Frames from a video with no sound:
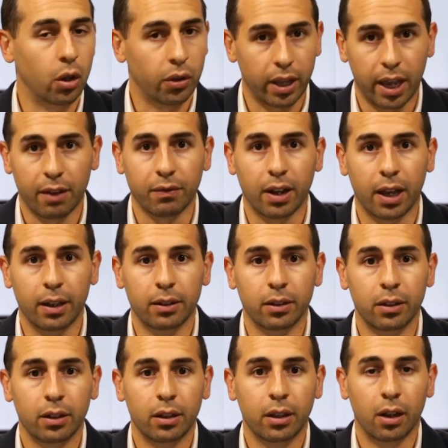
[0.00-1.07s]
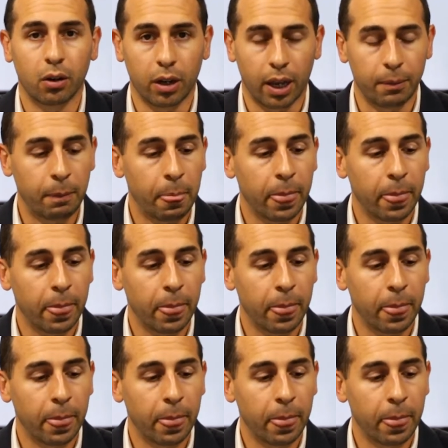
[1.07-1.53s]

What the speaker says: they have not. Okay.